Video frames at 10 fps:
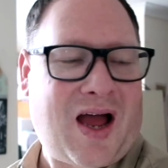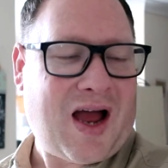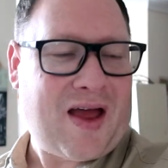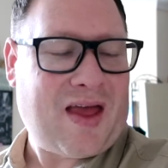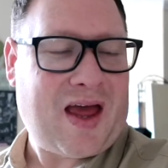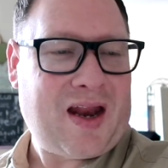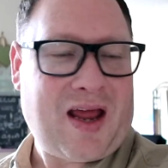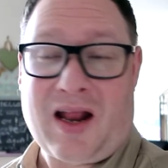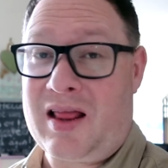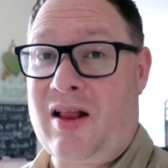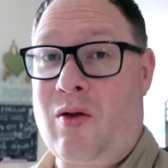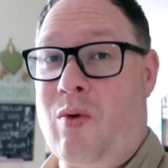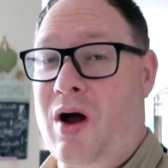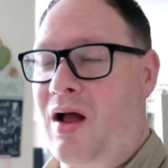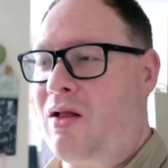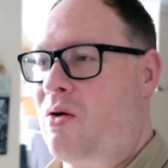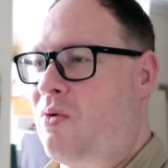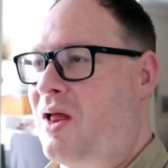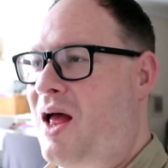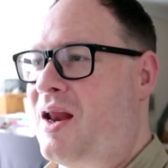and then in a little while
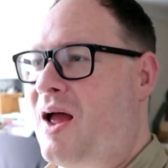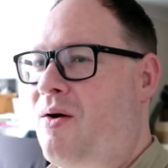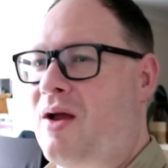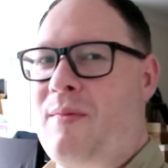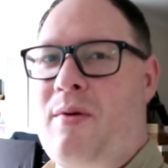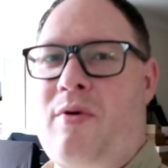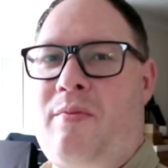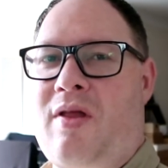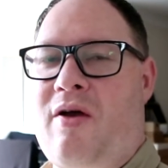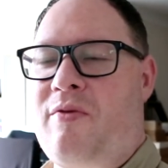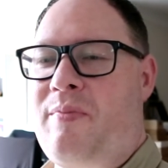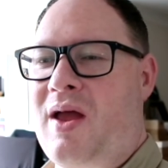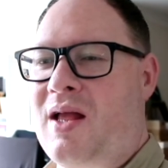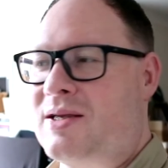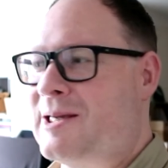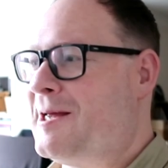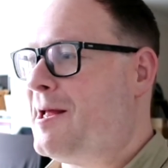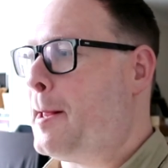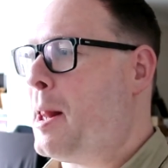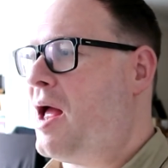we'll head out and get my mum those bits,
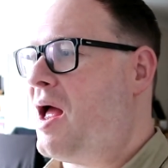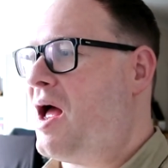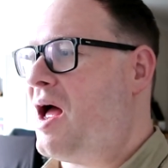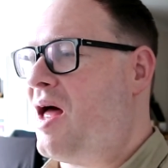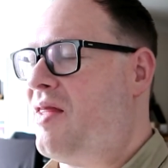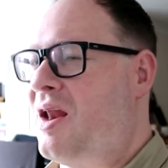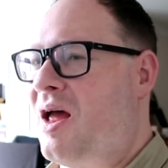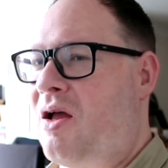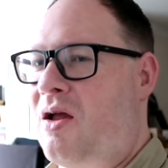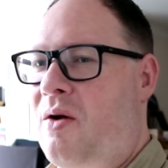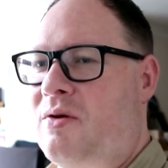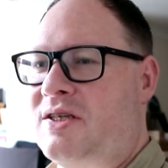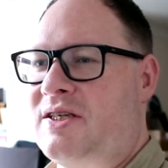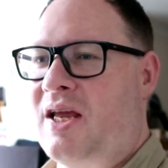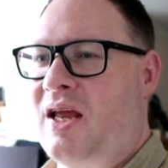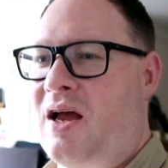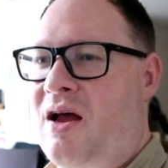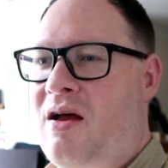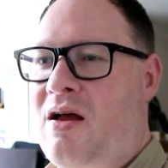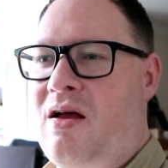and then I can go and see
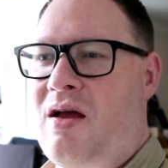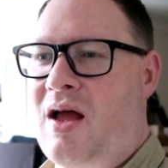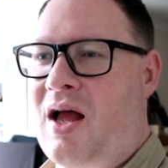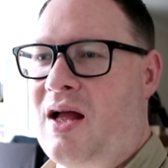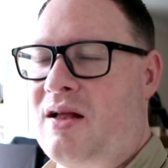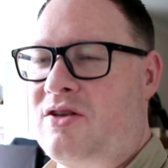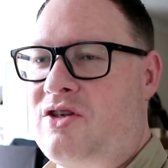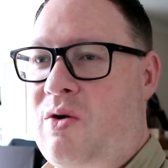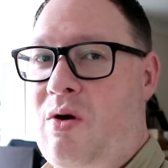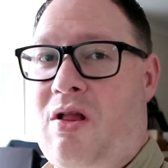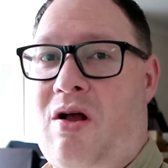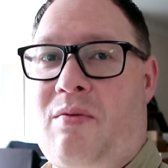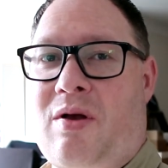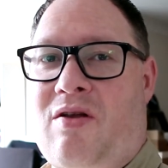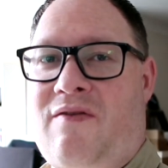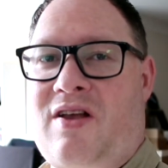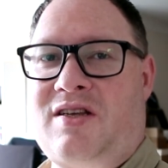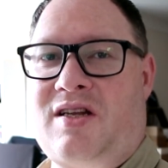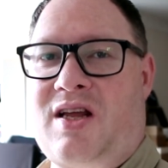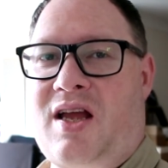her at 2 o'clock because
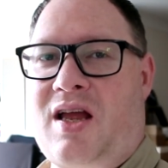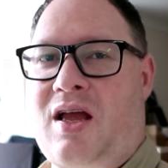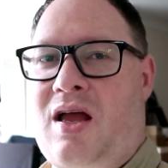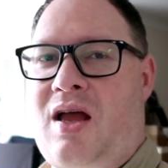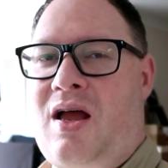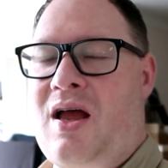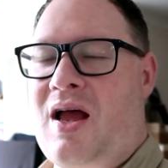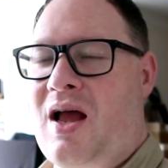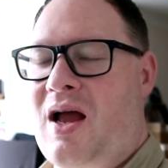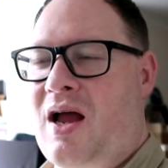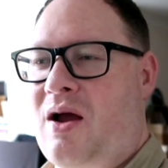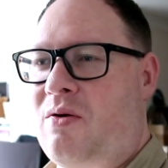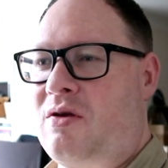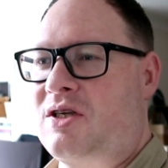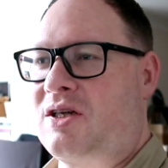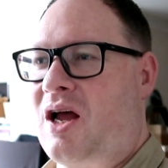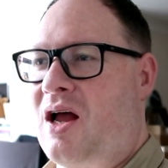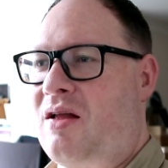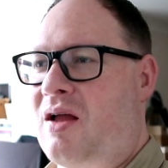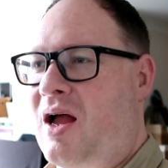visiting hours
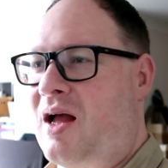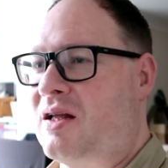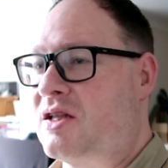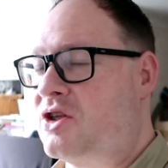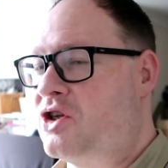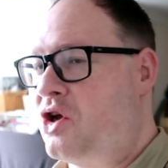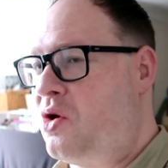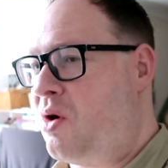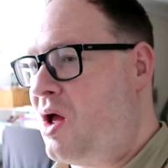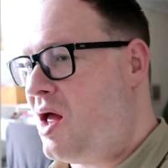start at 2.